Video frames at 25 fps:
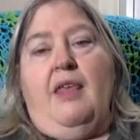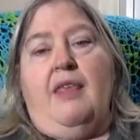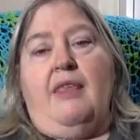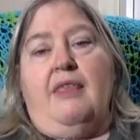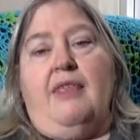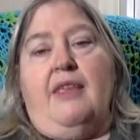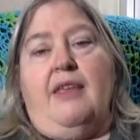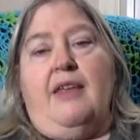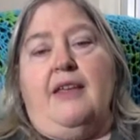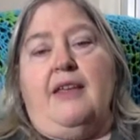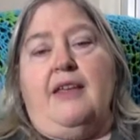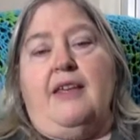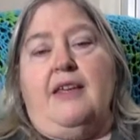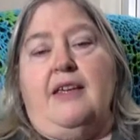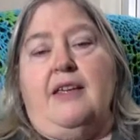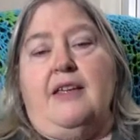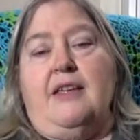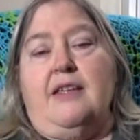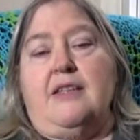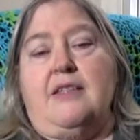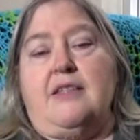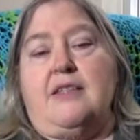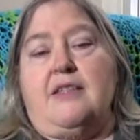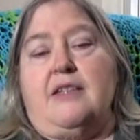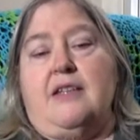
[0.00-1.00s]
That he
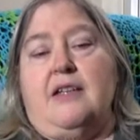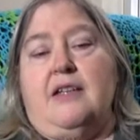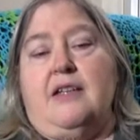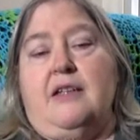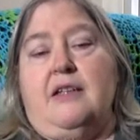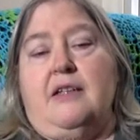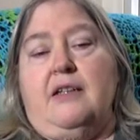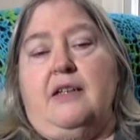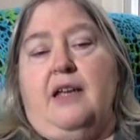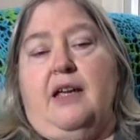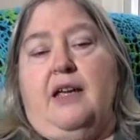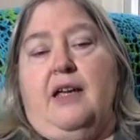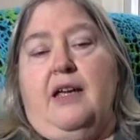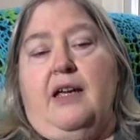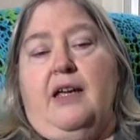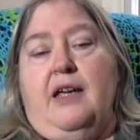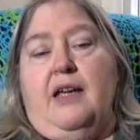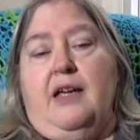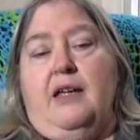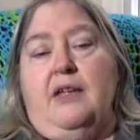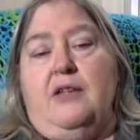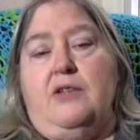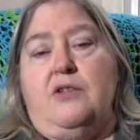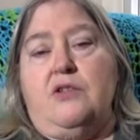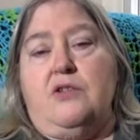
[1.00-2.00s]
has done
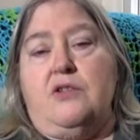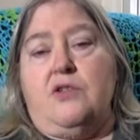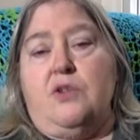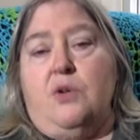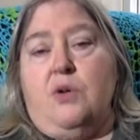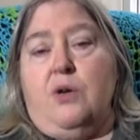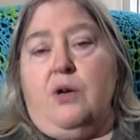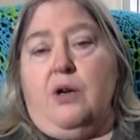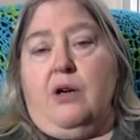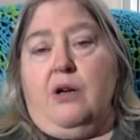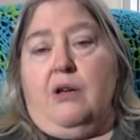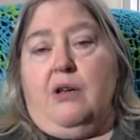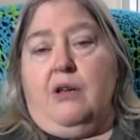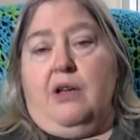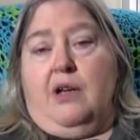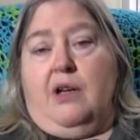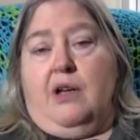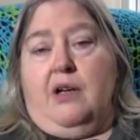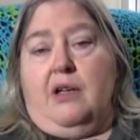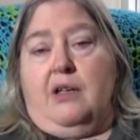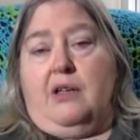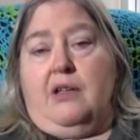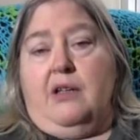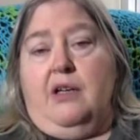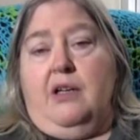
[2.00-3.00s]
a tutorial
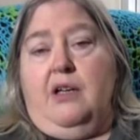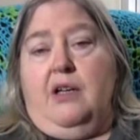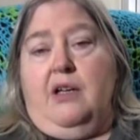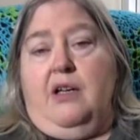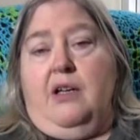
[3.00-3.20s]
on